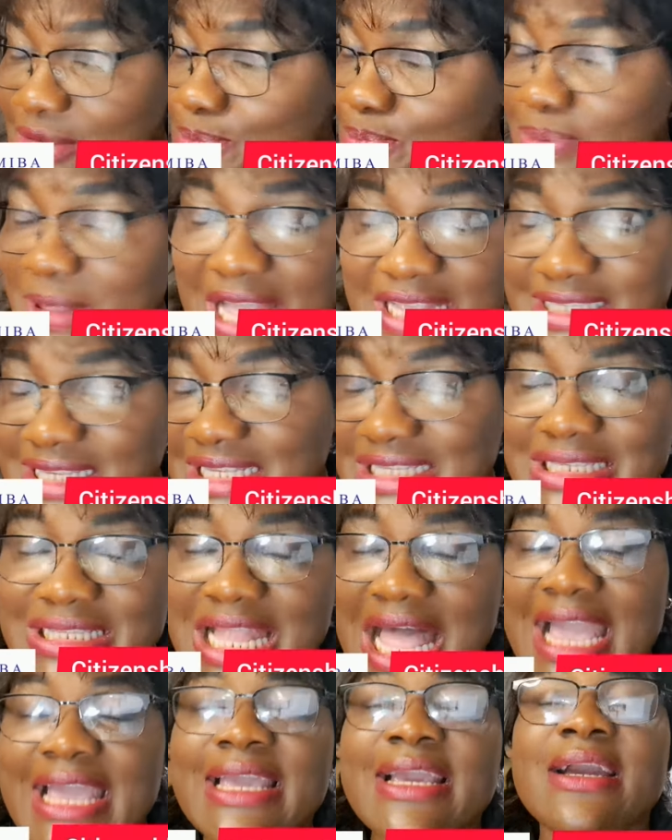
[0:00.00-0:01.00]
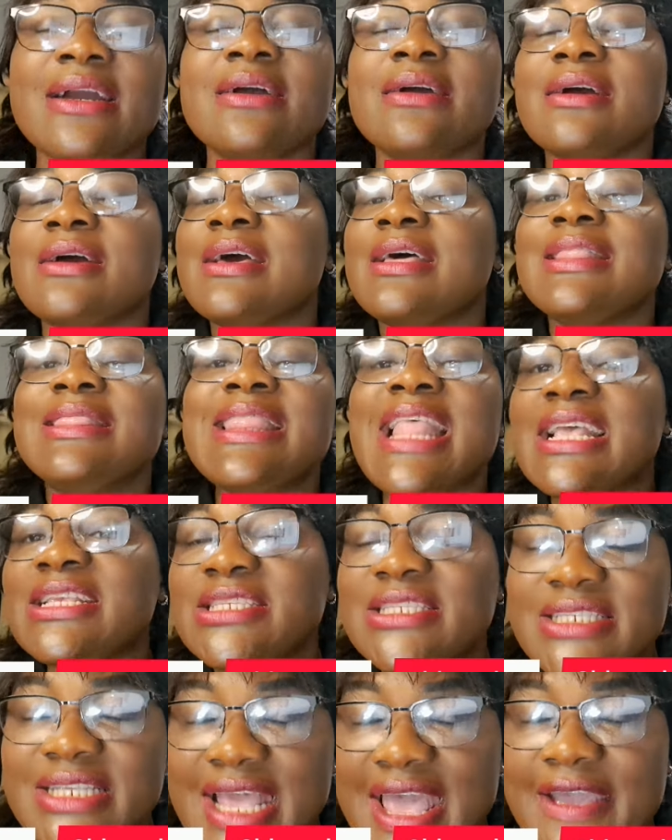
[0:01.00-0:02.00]
places like,
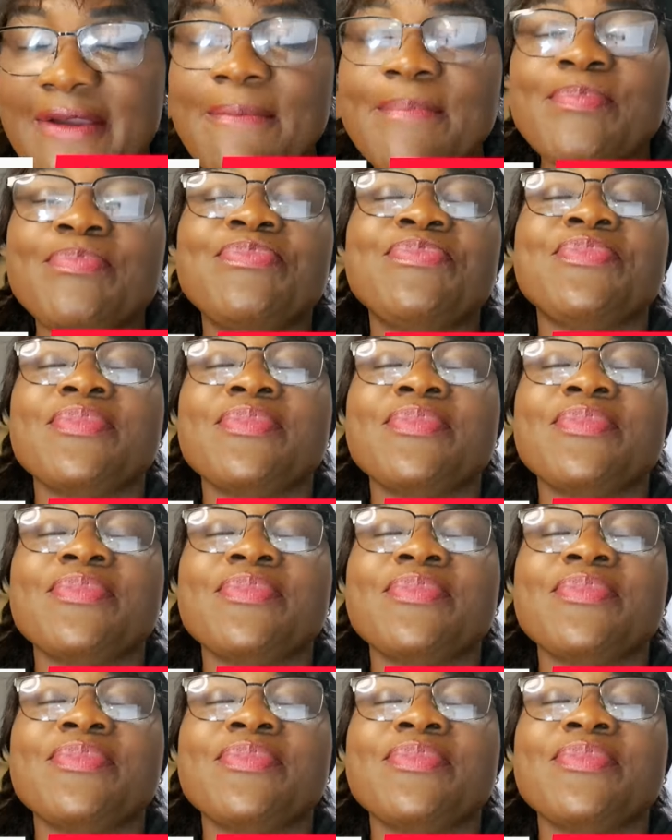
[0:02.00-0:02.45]
let's say,